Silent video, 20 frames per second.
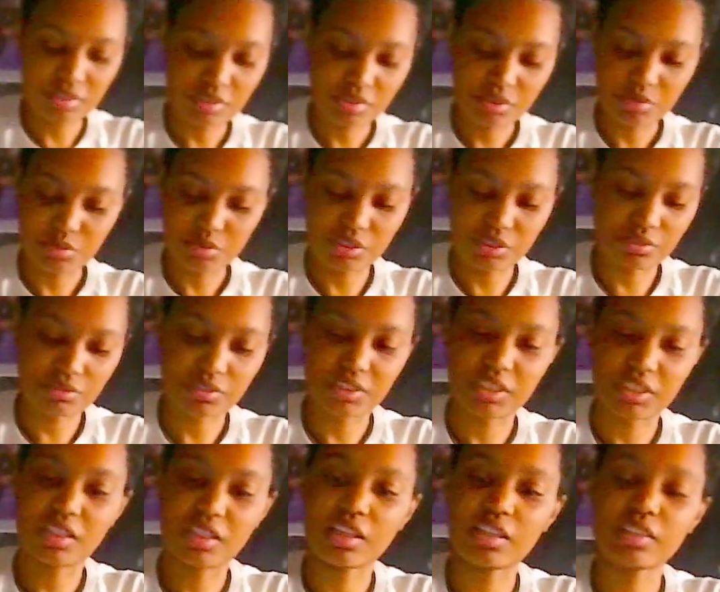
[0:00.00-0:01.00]
We've
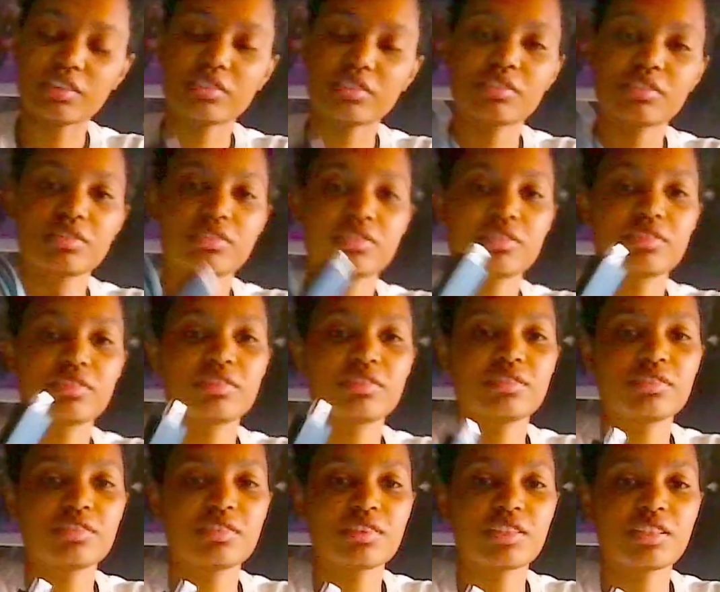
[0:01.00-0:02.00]
got
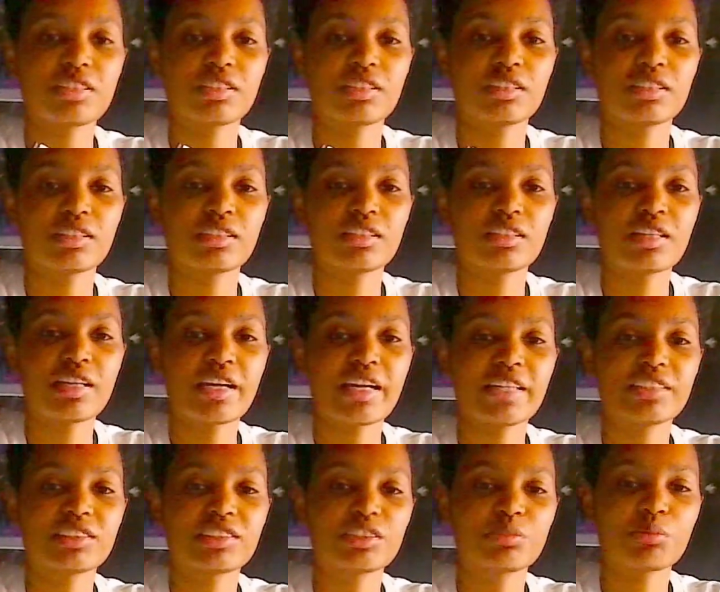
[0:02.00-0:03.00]
the
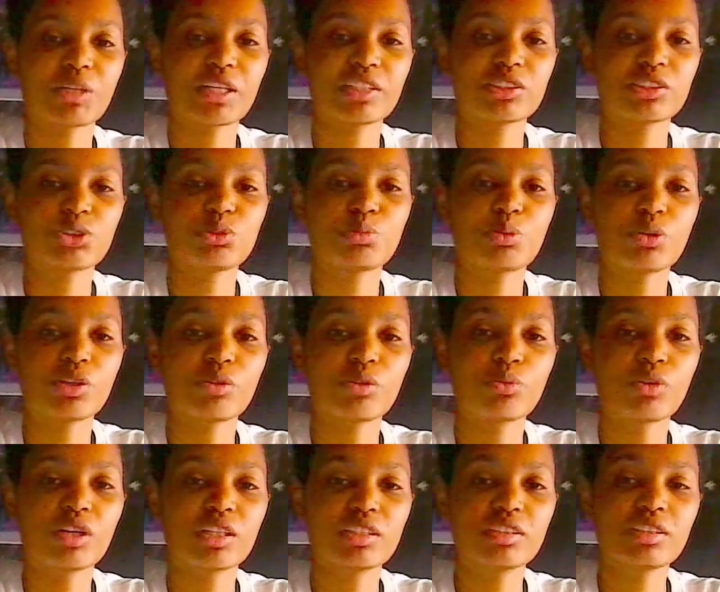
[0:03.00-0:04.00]
HDMI
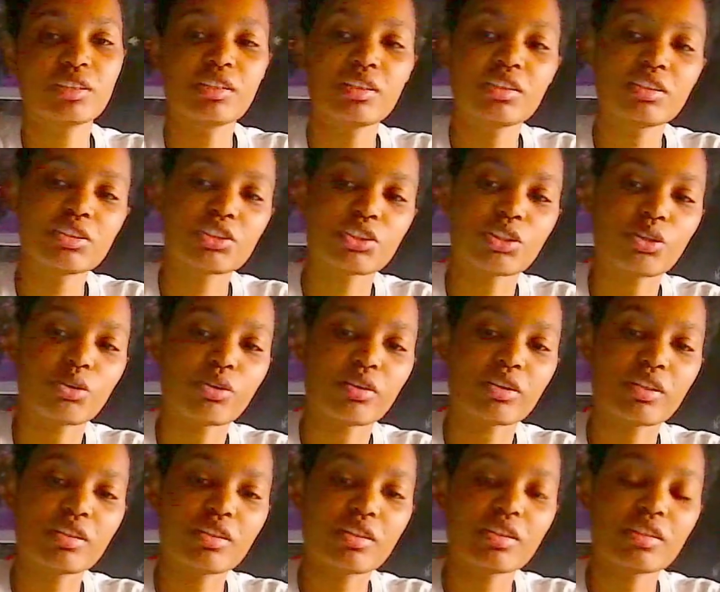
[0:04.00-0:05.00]
2.1. So
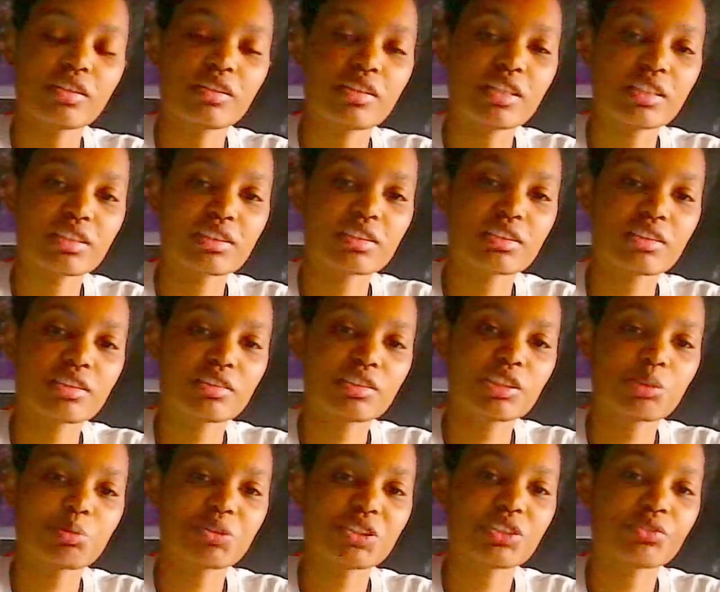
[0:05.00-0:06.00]
this
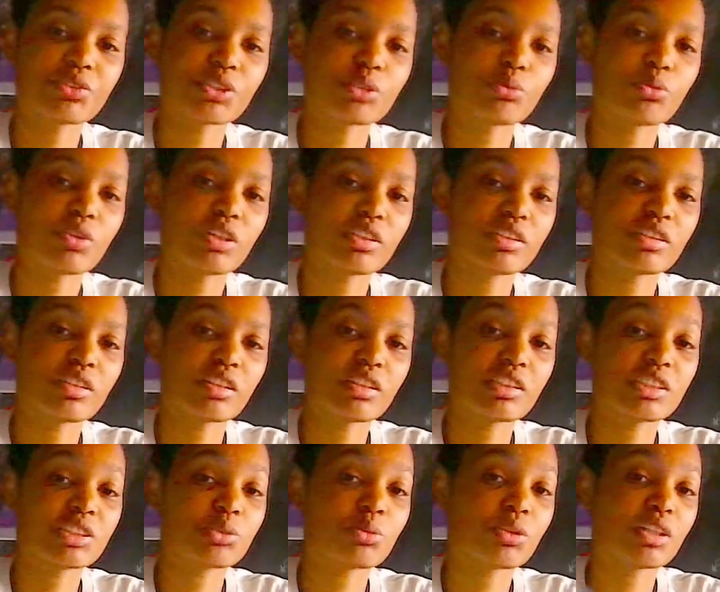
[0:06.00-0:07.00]
specific one
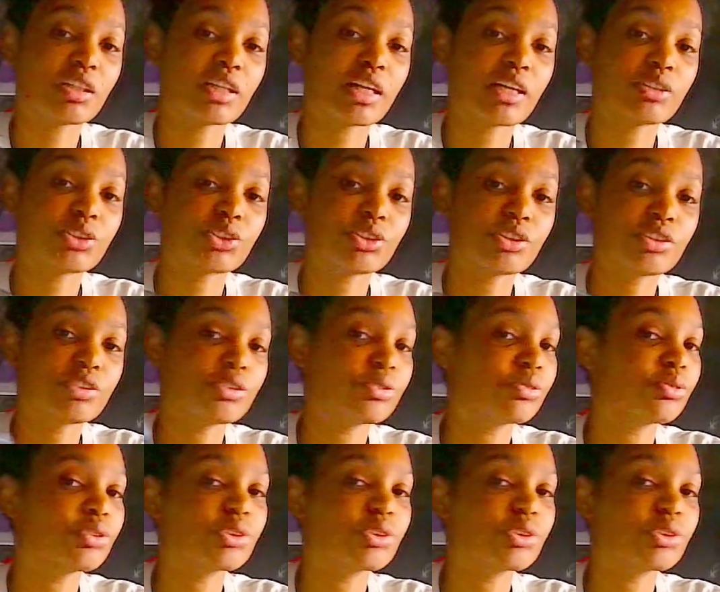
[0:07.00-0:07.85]
is what allows you to use